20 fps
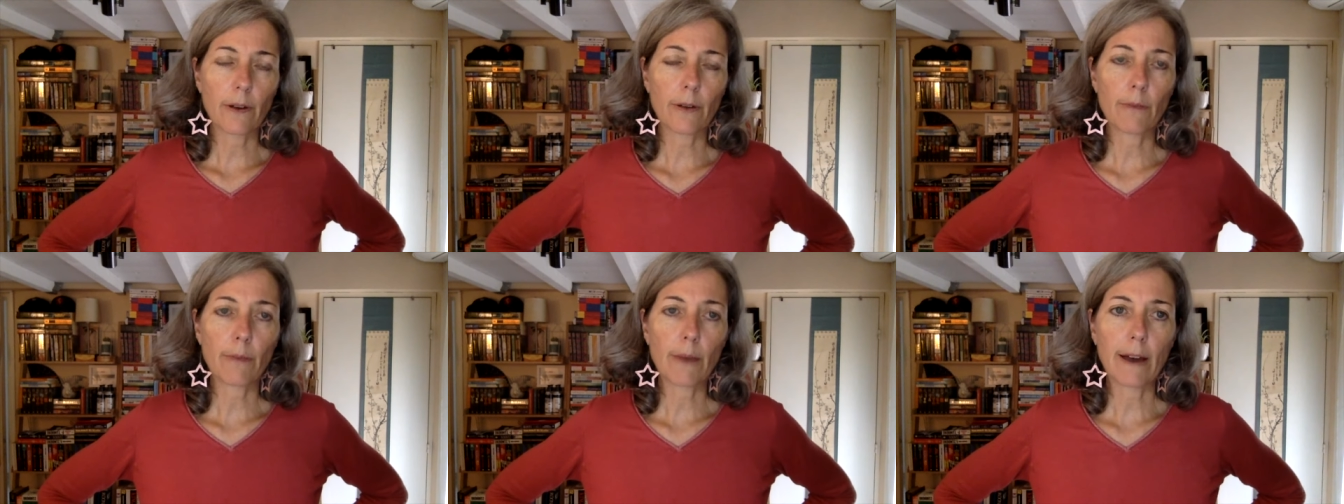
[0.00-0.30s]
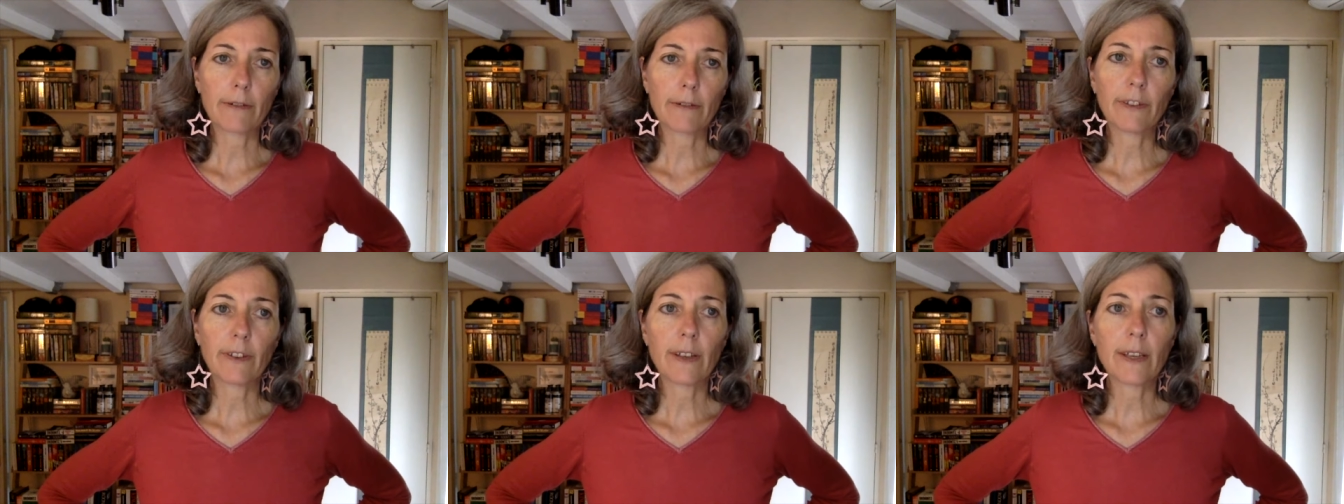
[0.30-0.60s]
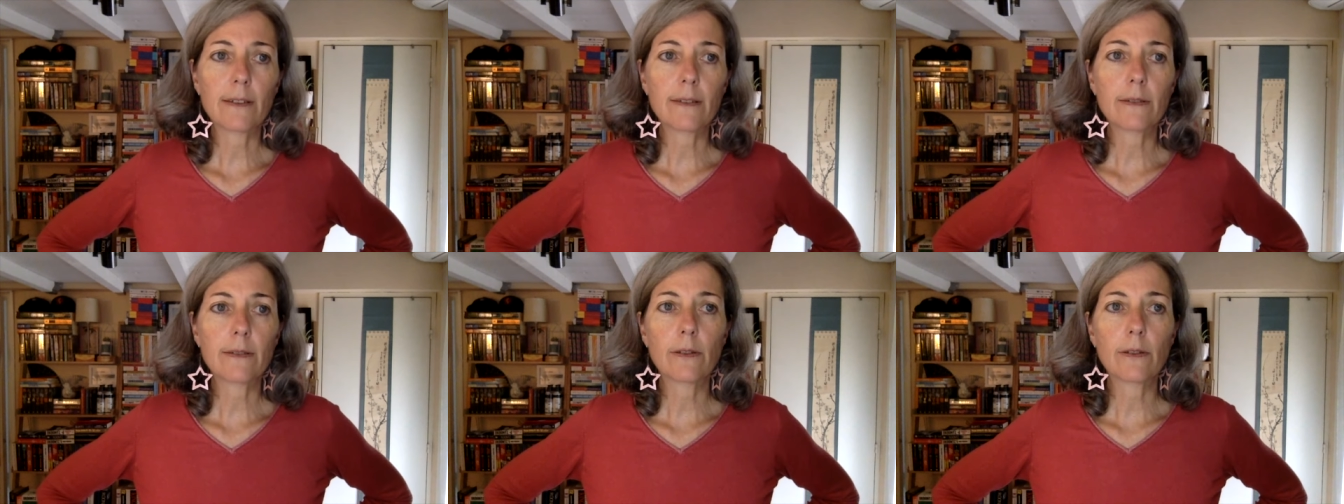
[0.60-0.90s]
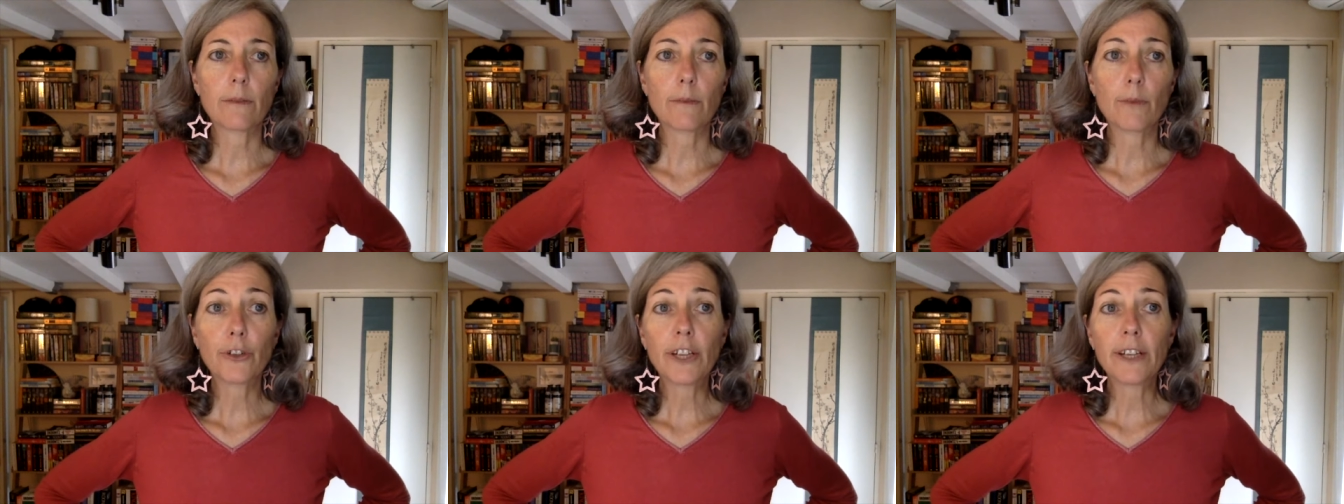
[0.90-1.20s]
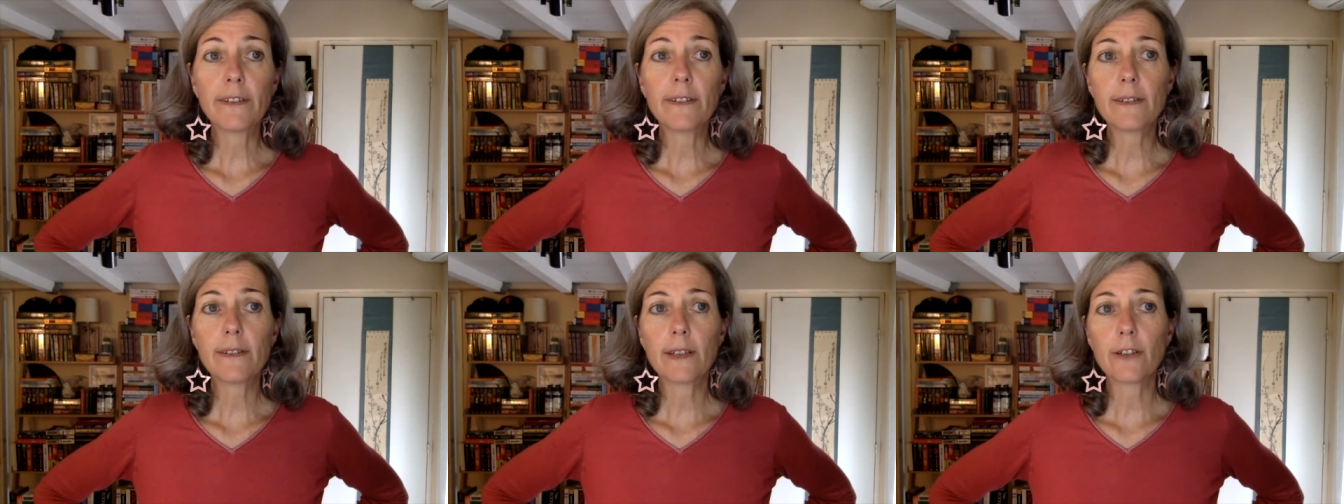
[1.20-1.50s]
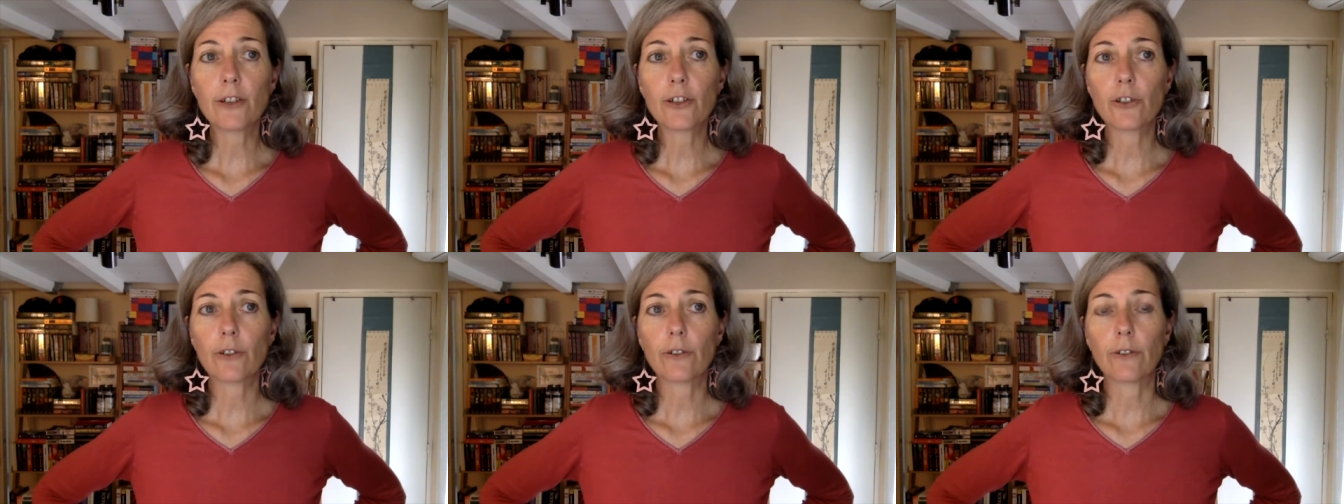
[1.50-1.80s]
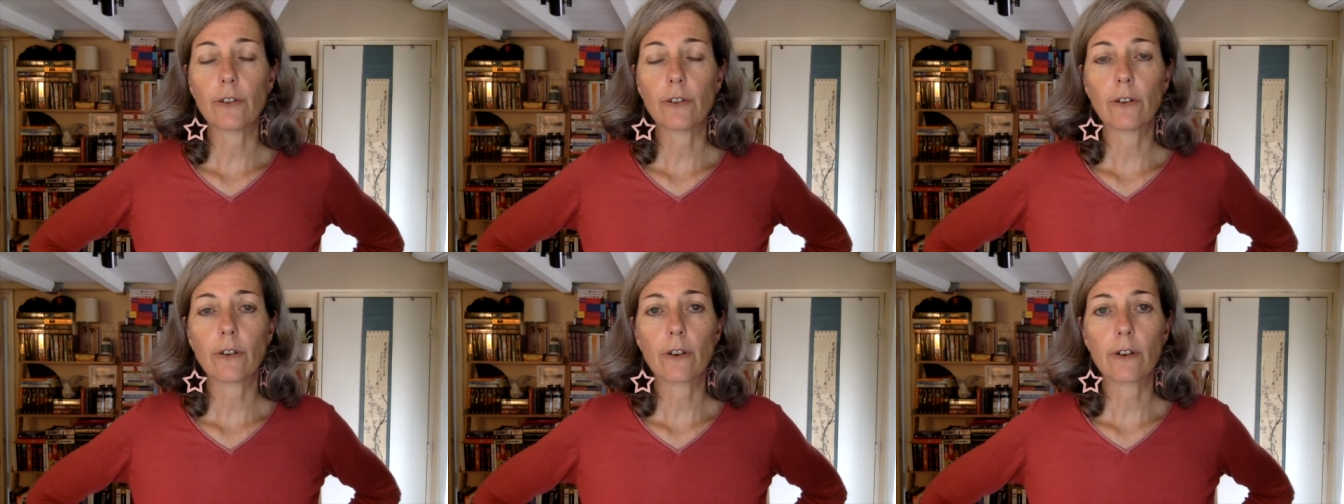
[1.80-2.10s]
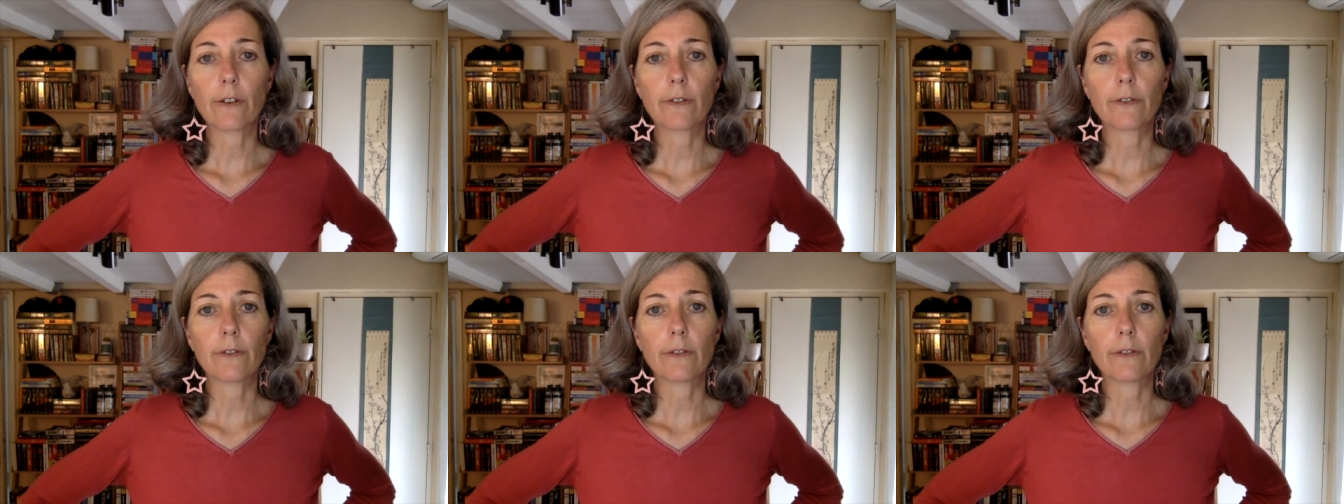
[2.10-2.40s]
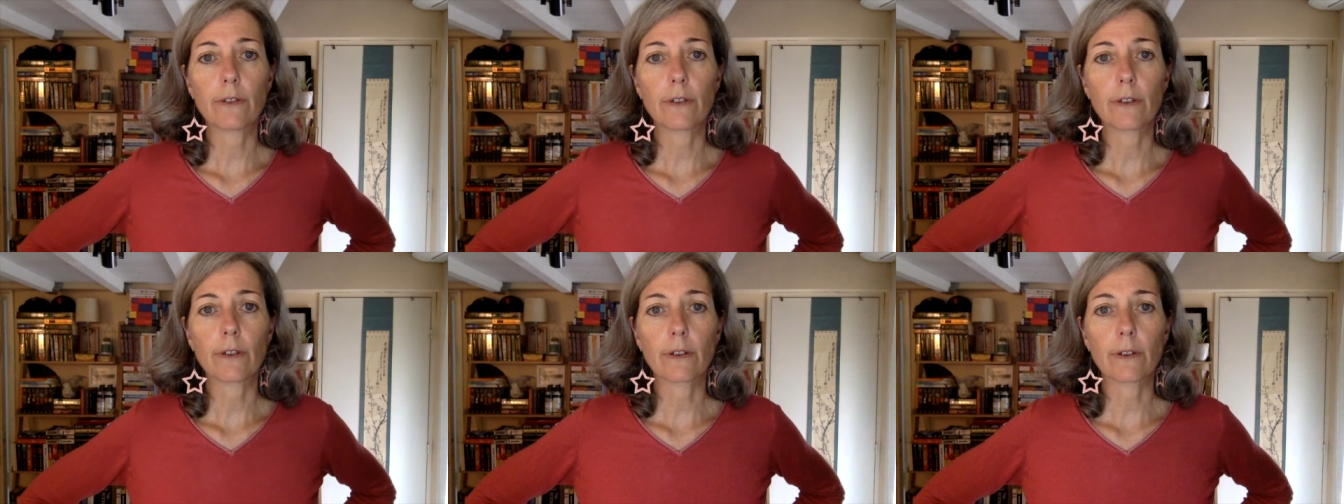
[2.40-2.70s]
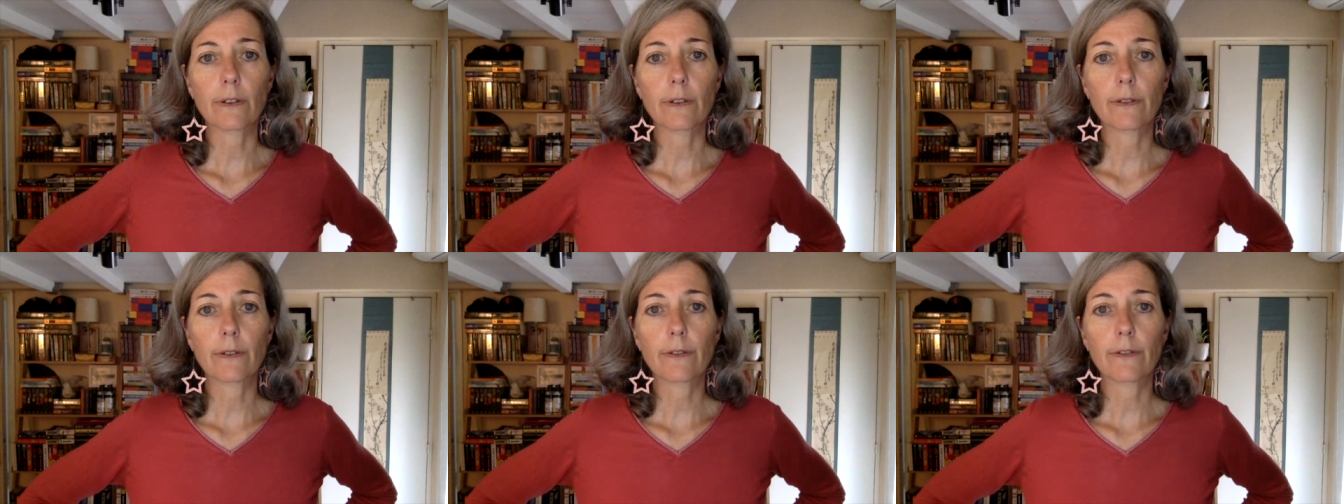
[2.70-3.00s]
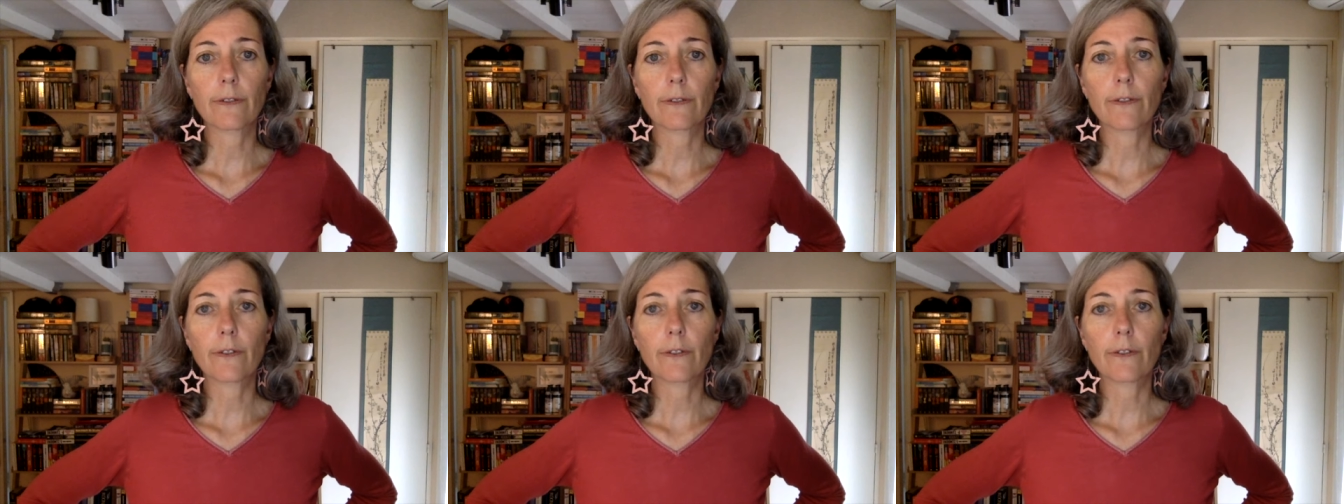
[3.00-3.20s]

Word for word: about is uh, monetization on uh,